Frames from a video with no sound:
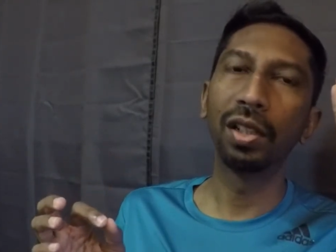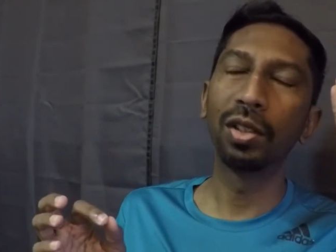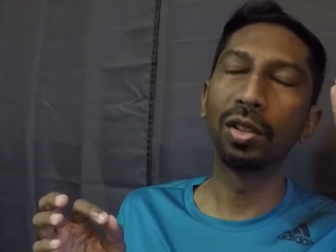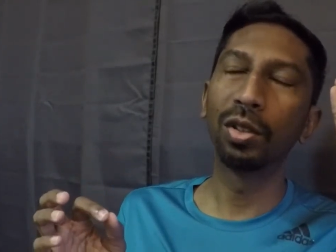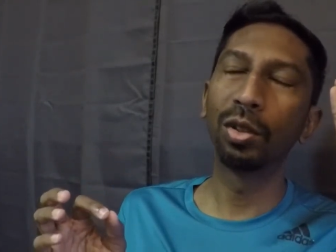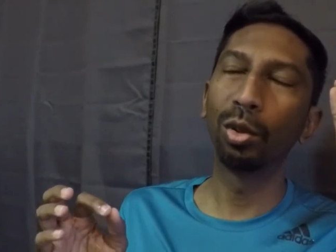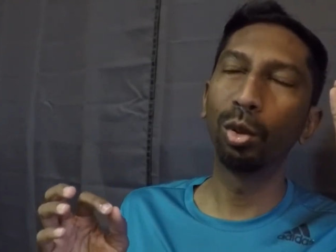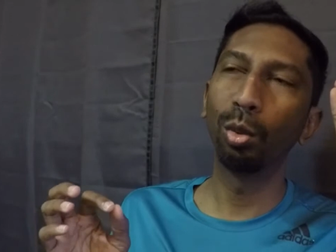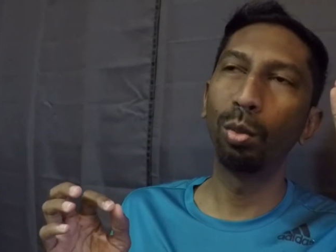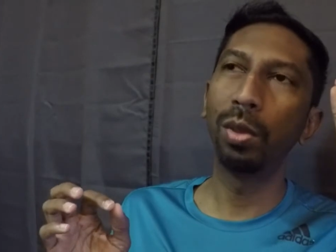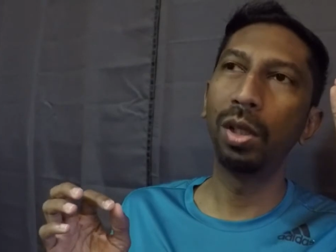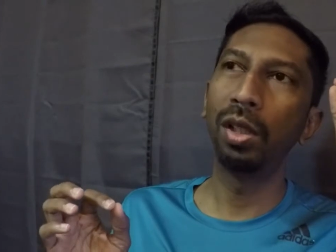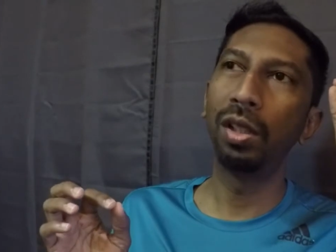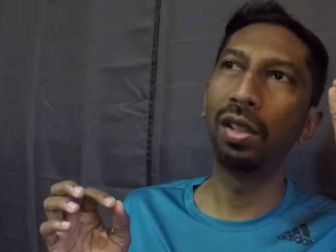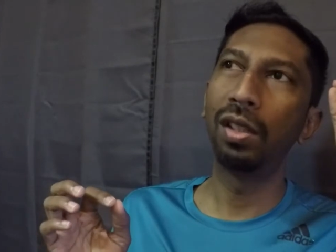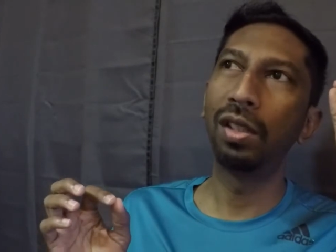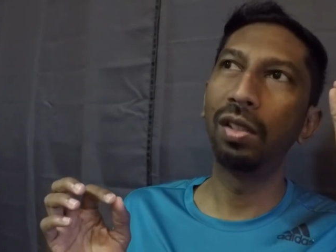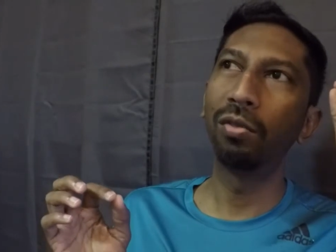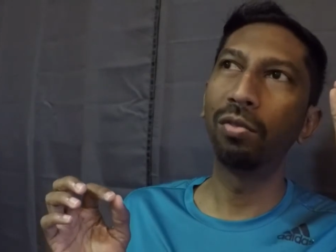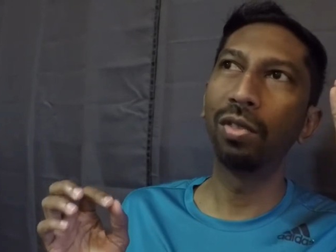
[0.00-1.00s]
So many
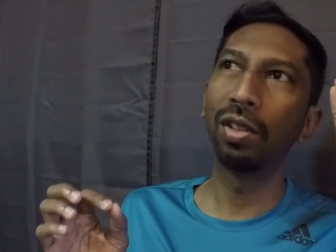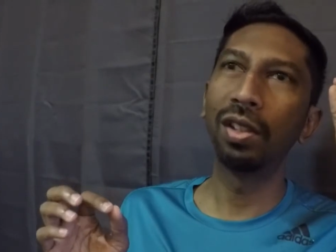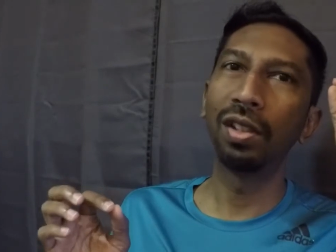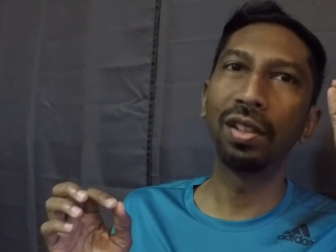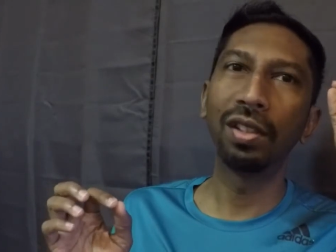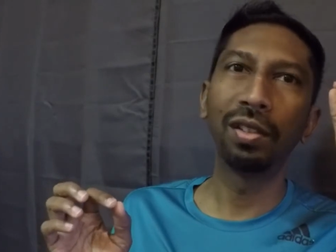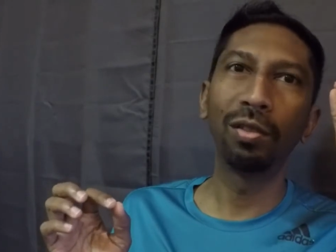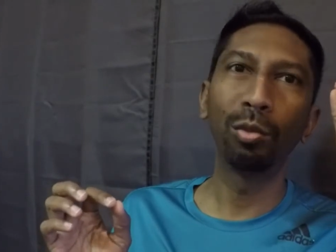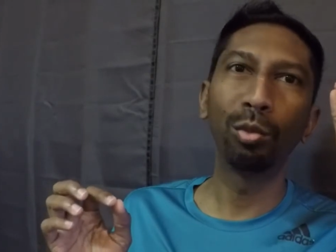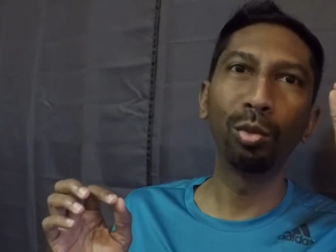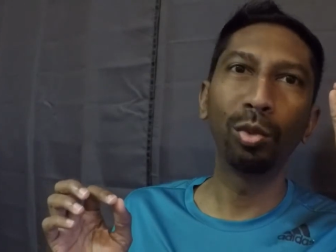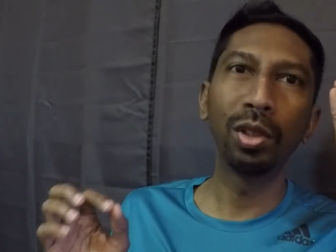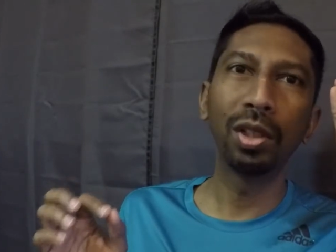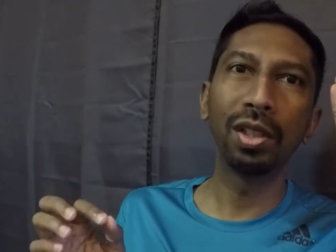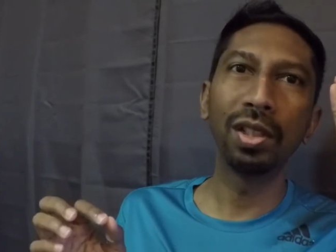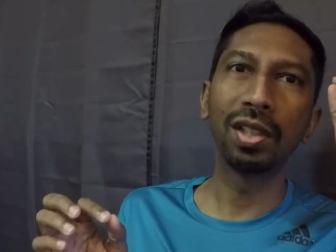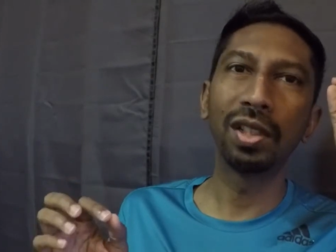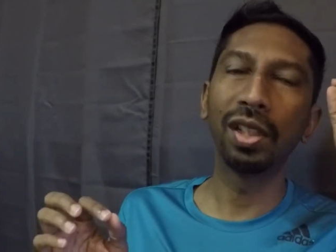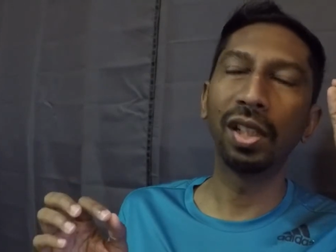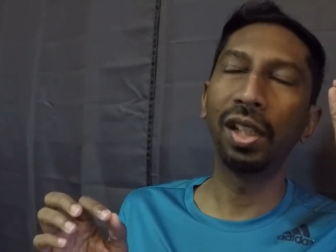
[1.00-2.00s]
different
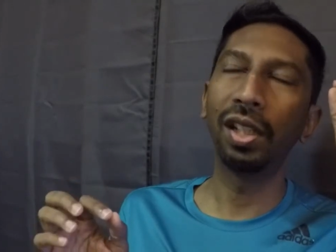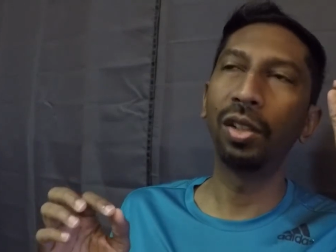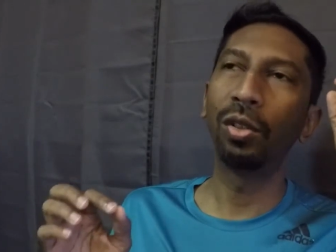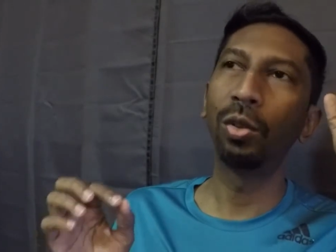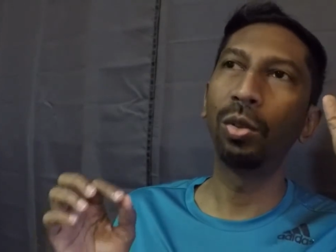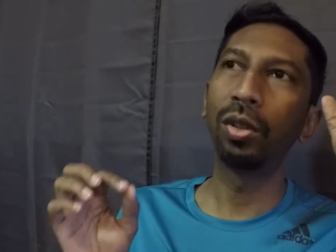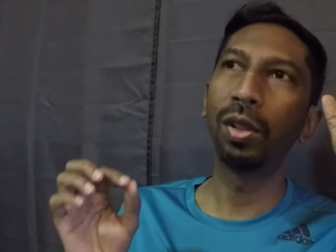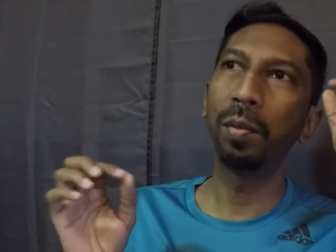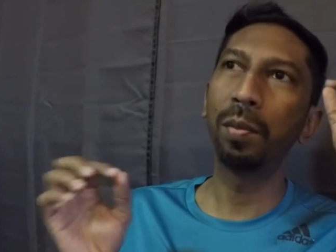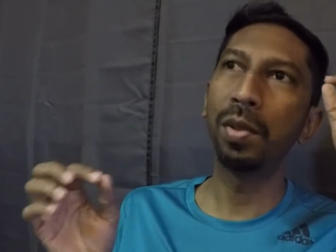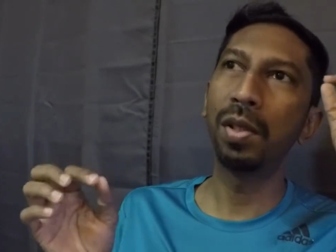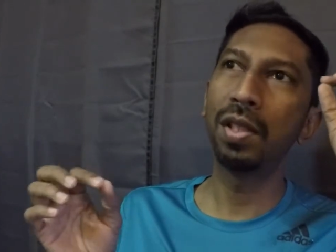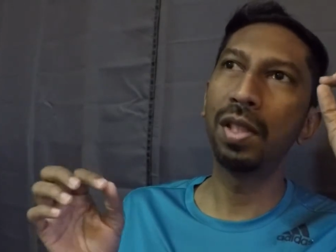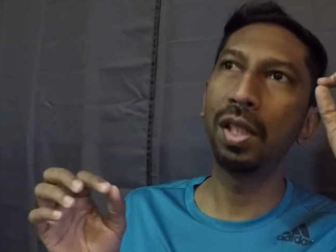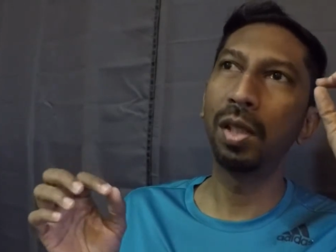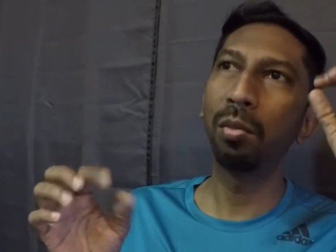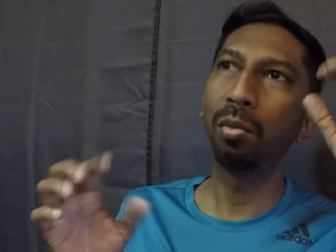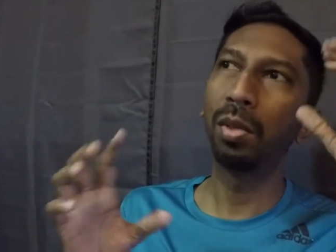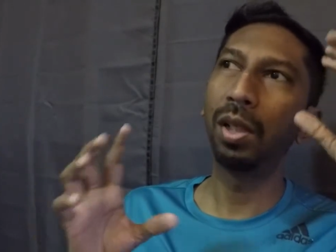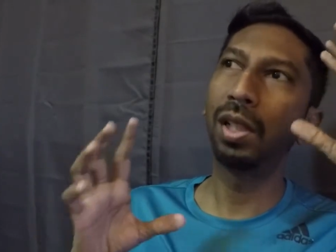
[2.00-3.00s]
words, right, to
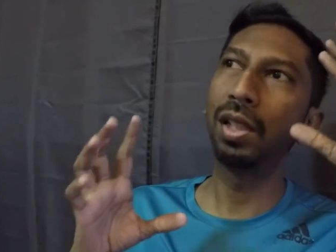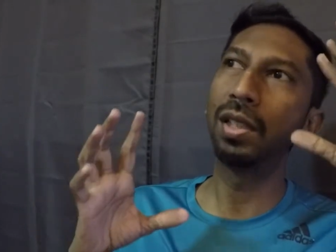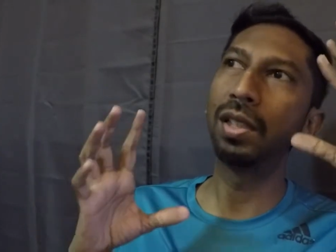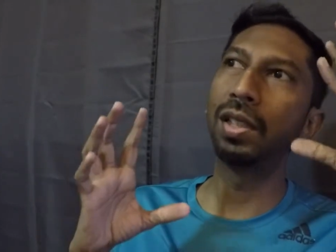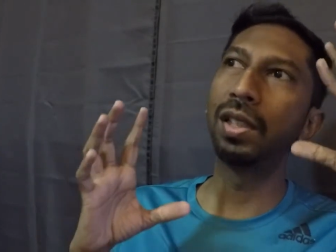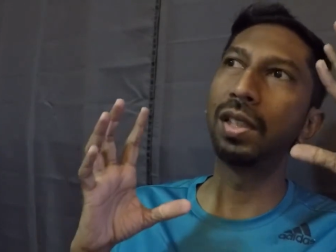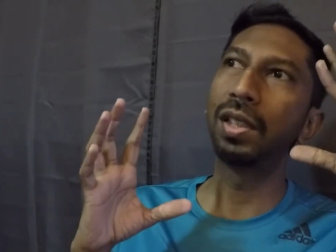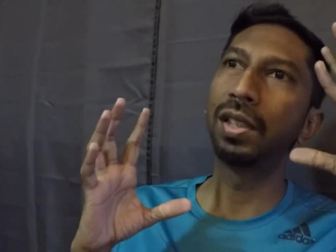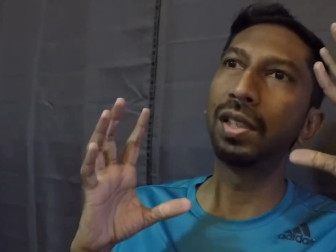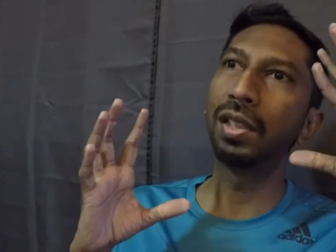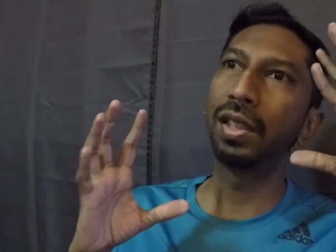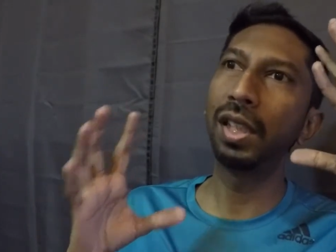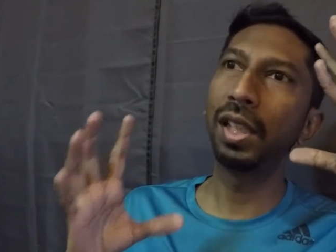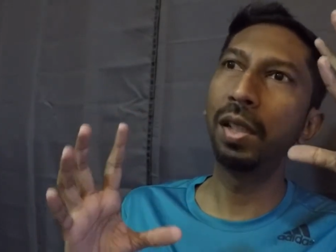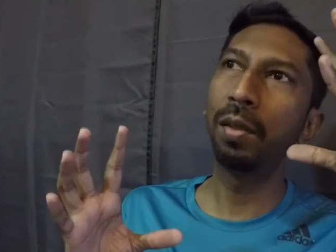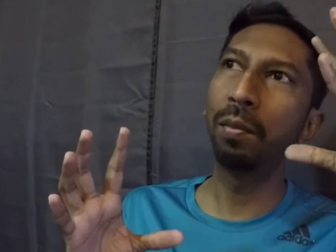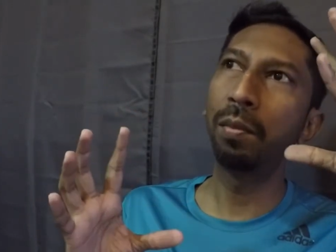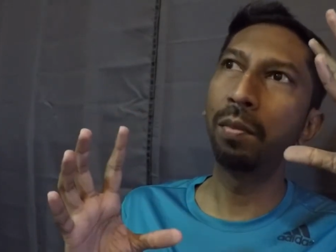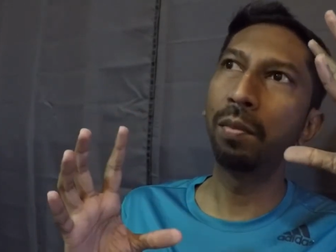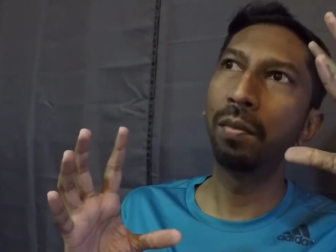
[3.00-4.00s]
represent, but it's the
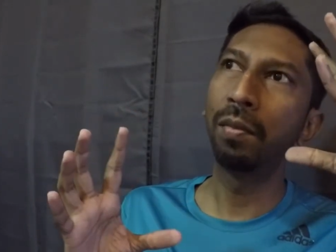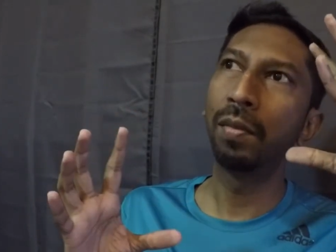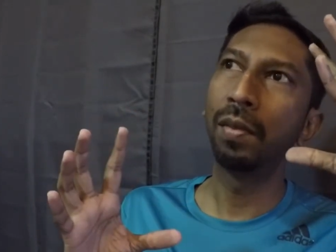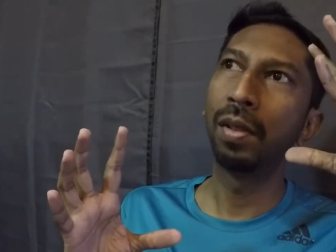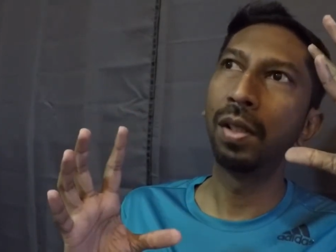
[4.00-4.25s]
same